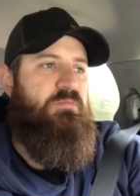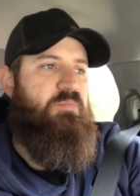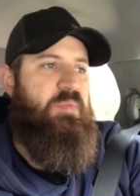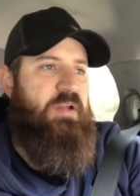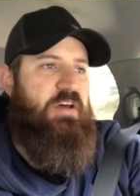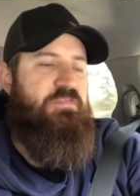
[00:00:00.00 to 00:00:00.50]

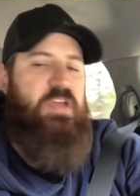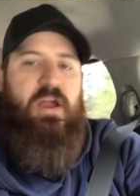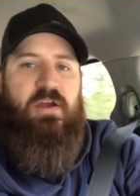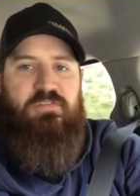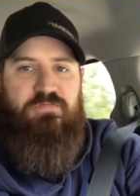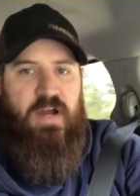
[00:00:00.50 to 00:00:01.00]
but I've
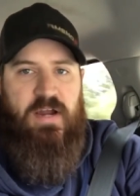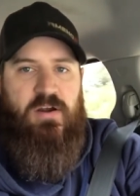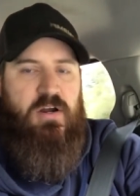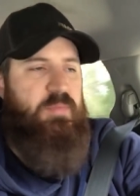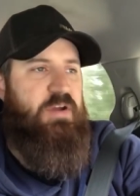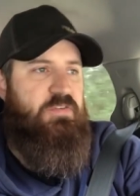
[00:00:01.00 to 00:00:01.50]
carried a
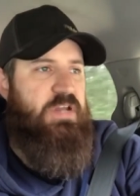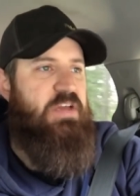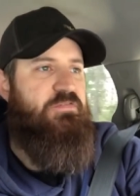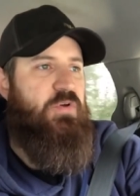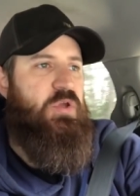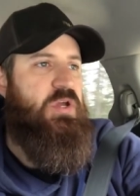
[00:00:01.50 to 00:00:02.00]
firearm every day
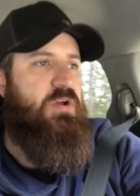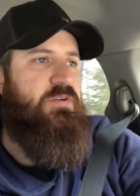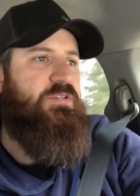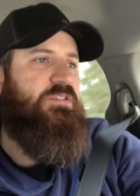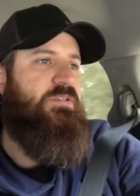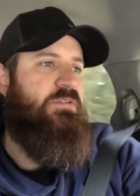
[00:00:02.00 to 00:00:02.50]
for
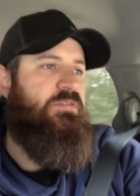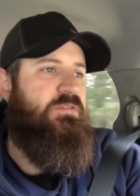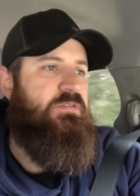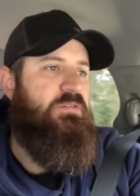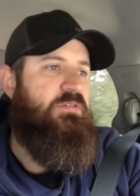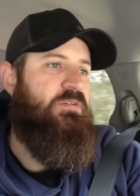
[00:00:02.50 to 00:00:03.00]
years.
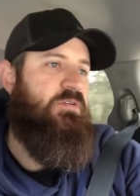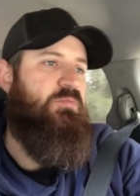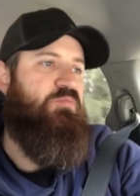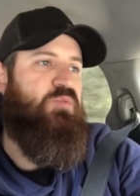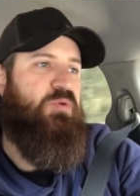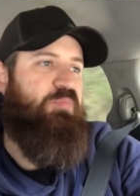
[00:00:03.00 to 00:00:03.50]

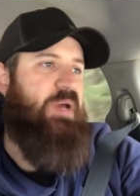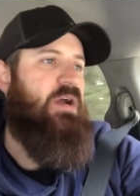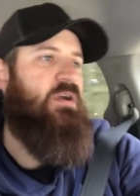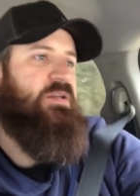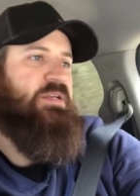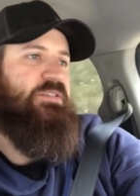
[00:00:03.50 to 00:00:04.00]

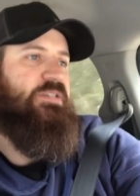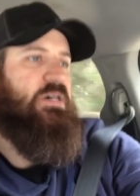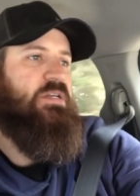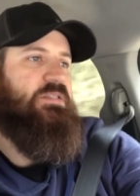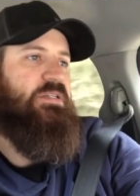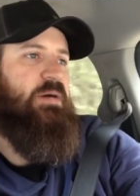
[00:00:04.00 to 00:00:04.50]
Preparedness
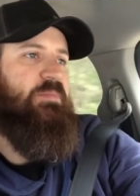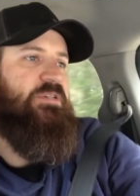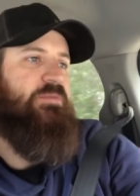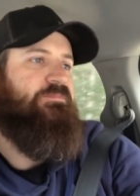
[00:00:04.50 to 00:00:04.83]
concept.